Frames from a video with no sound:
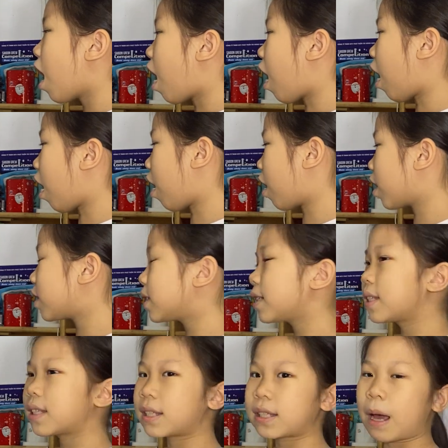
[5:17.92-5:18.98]
are
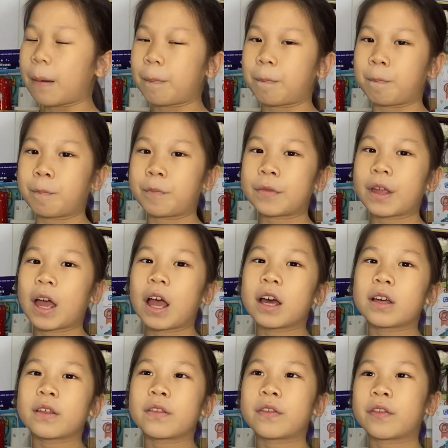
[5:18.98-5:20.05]
some
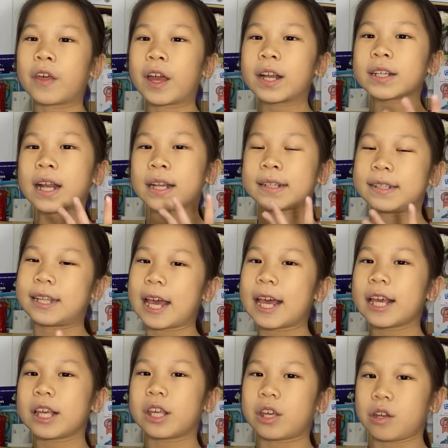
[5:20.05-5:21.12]
things that
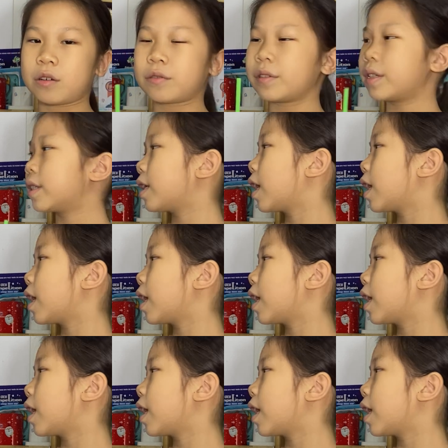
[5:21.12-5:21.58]
they use